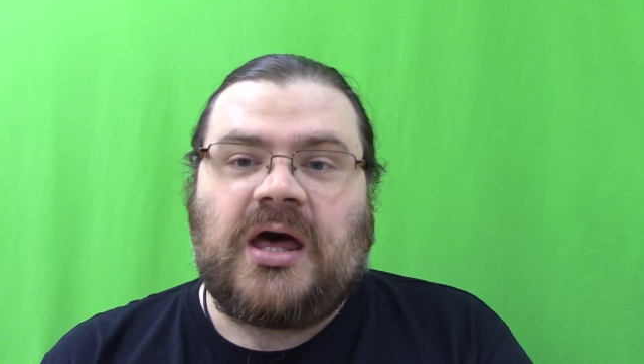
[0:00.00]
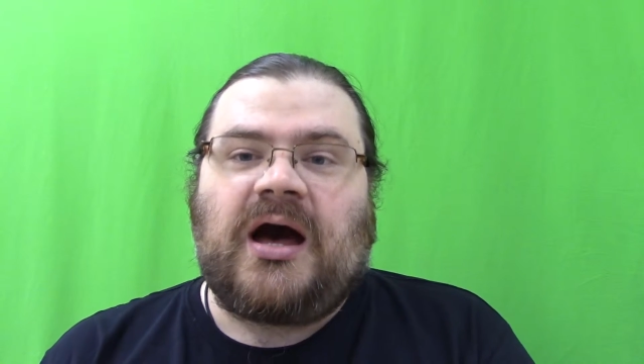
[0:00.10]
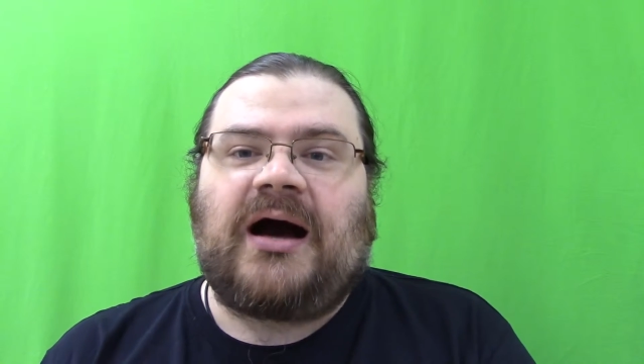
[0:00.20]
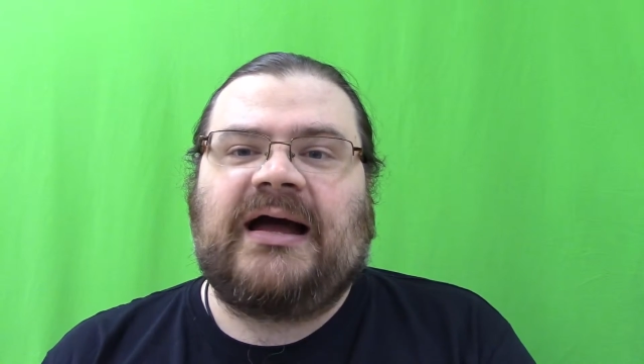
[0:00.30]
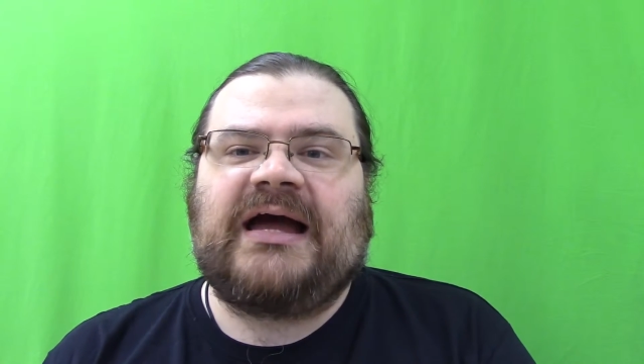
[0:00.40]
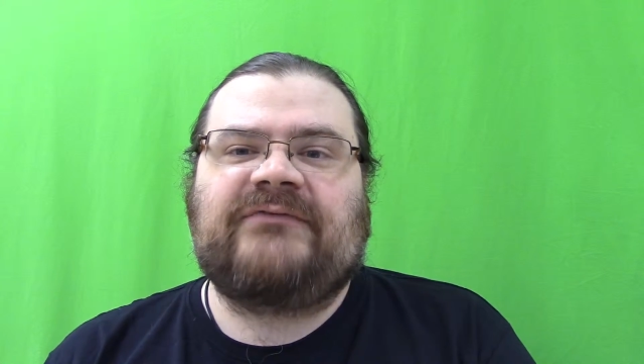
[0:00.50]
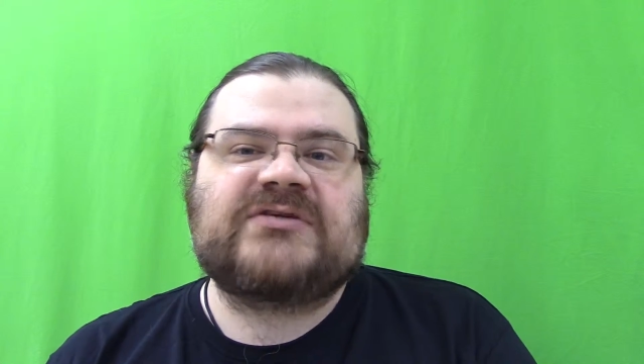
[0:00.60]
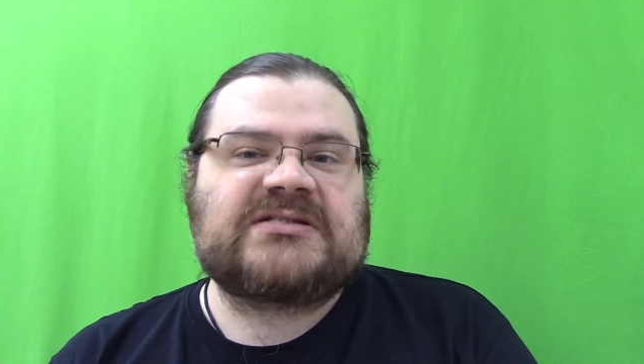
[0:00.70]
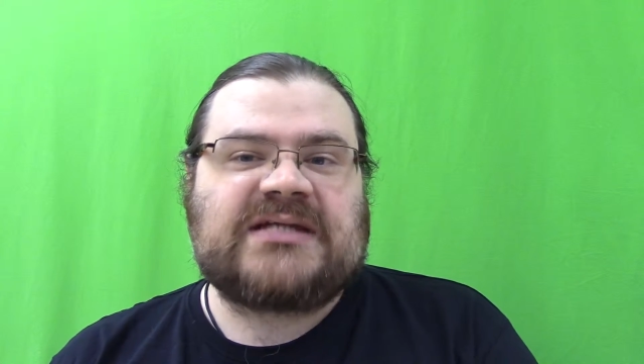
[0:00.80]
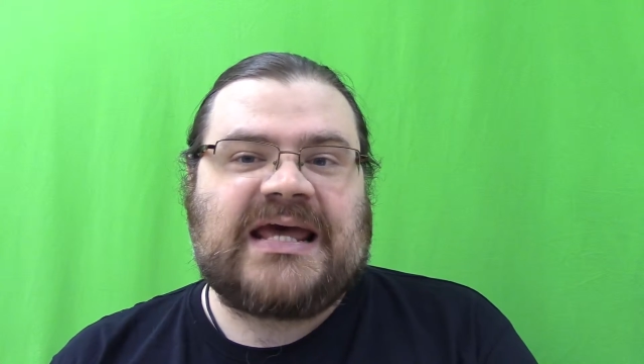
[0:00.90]
I have
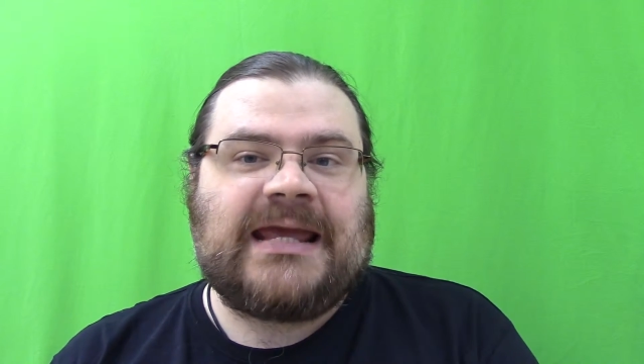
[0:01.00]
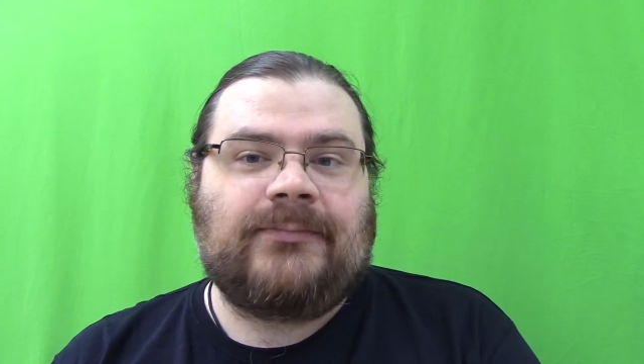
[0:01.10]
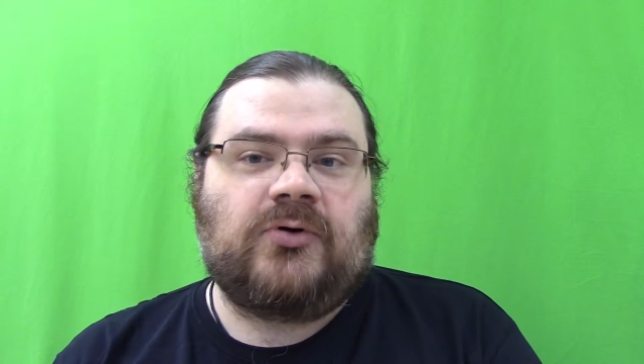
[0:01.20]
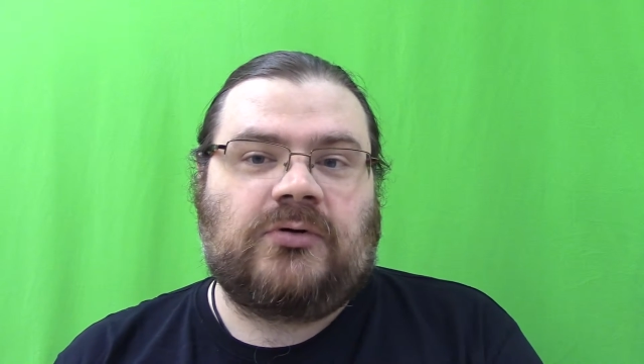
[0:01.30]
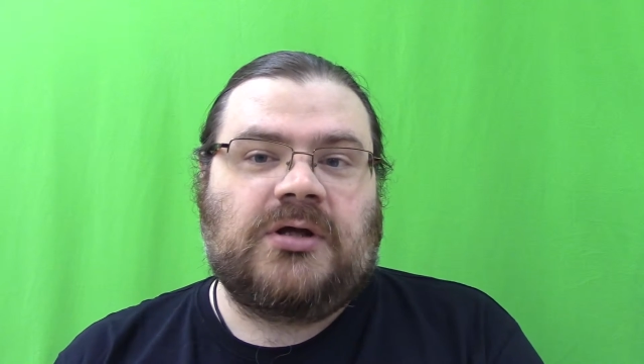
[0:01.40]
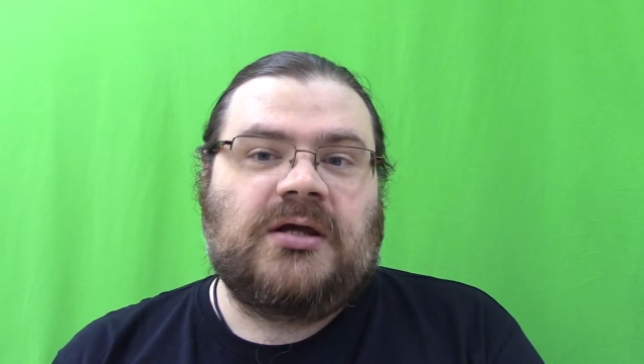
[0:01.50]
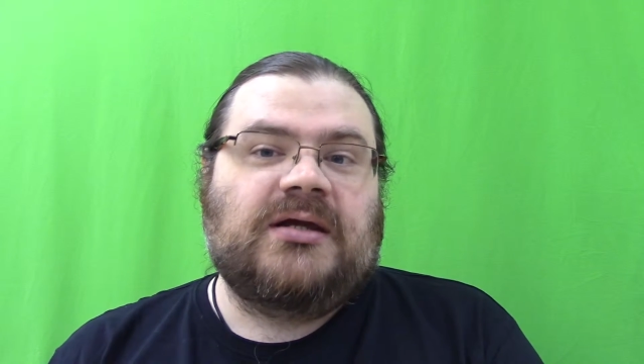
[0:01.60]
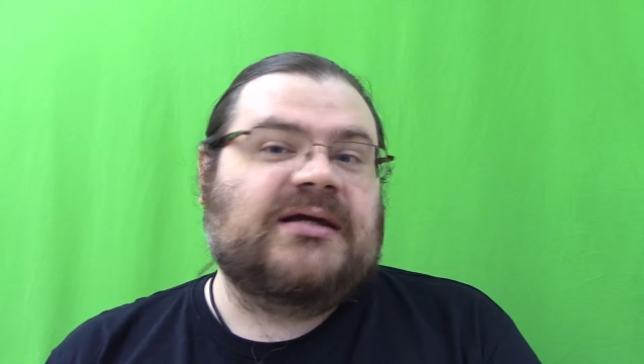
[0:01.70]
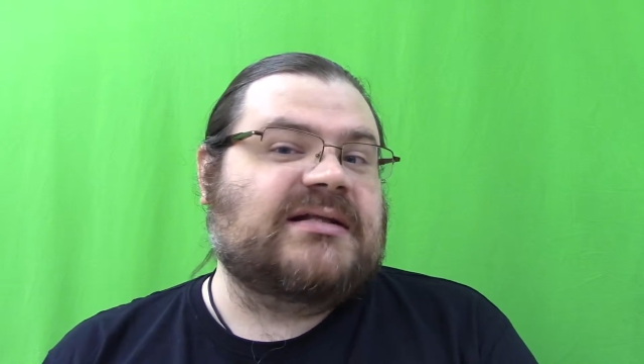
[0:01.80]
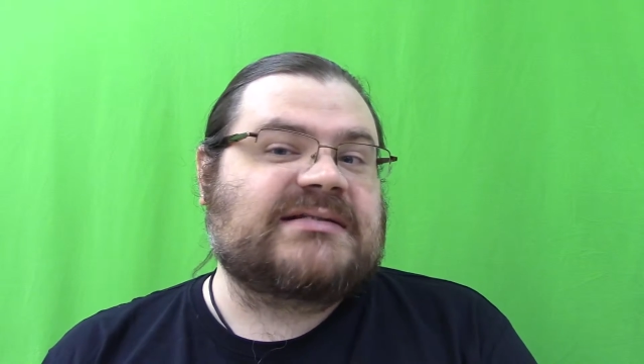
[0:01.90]
this table.
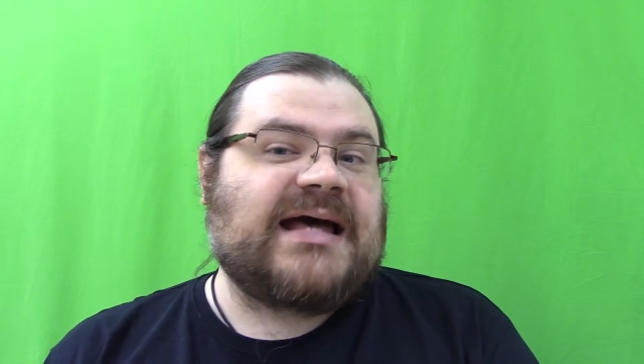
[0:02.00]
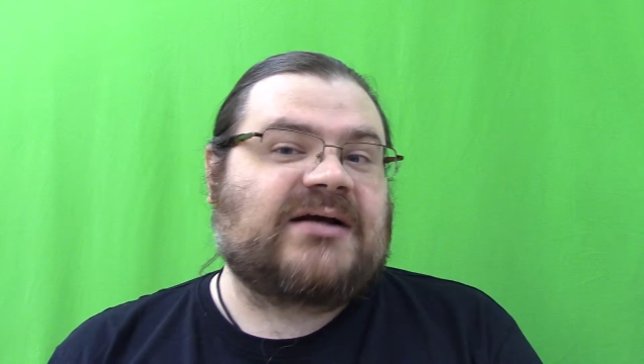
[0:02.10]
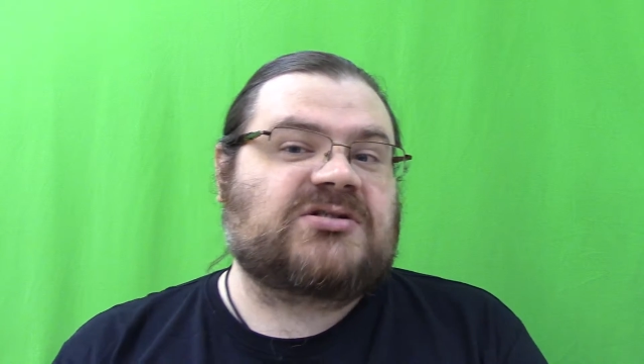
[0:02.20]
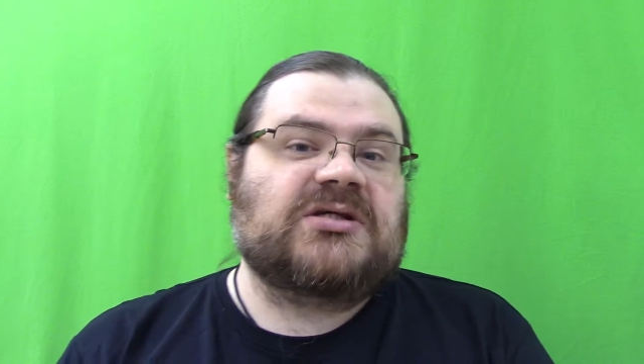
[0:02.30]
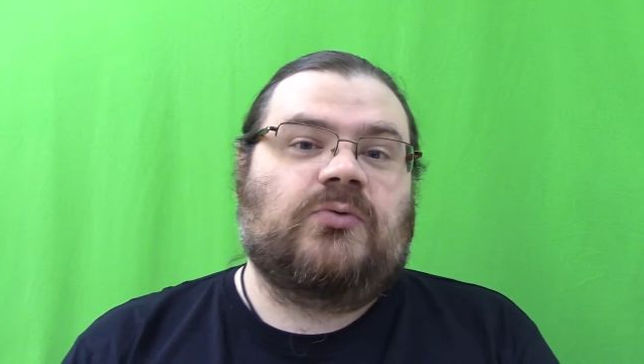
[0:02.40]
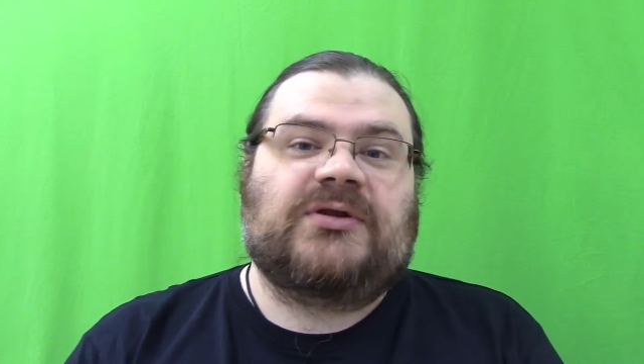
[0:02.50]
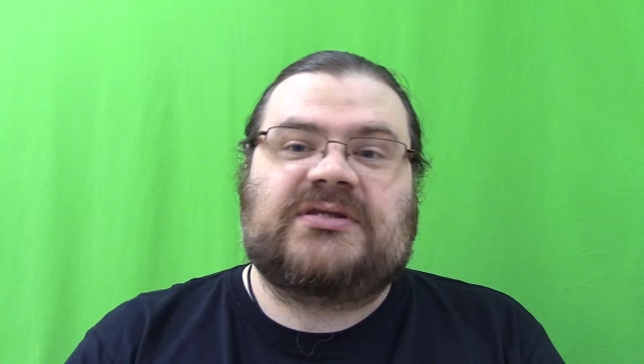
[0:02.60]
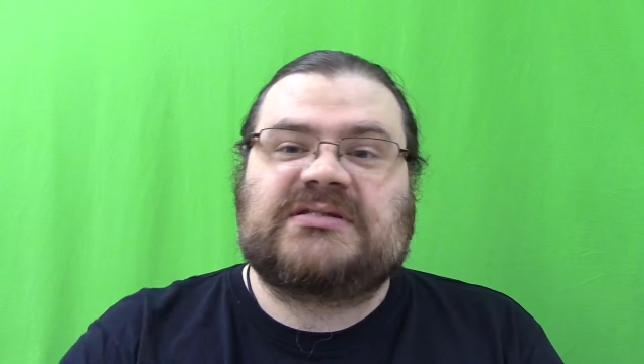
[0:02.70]
It's actually what this